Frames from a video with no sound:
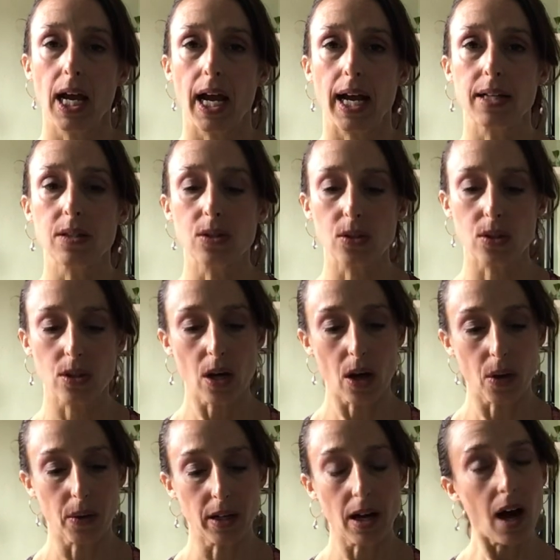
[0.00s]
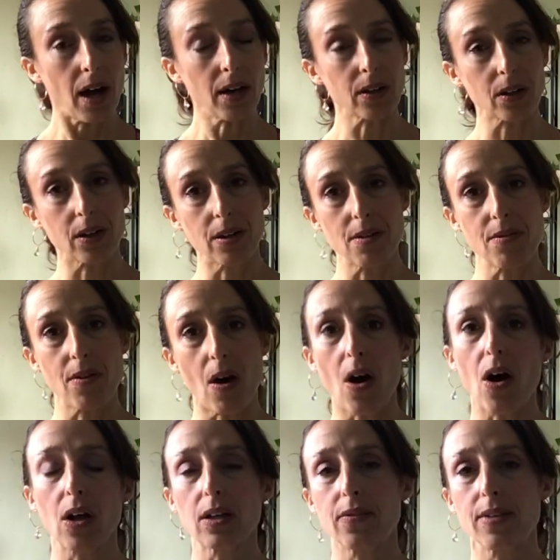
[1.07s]
And so in honor of
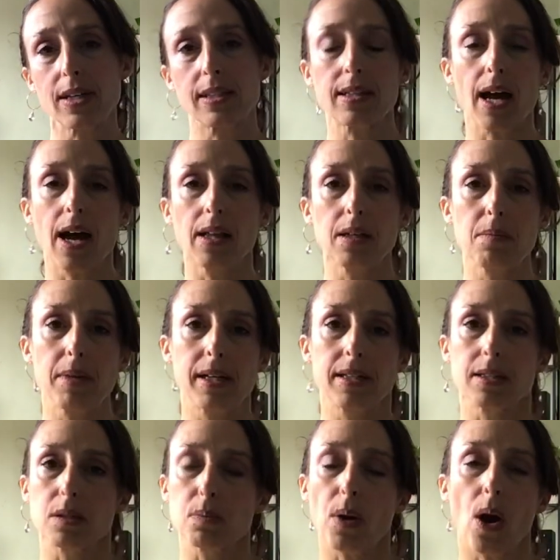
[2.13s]
all of these elements,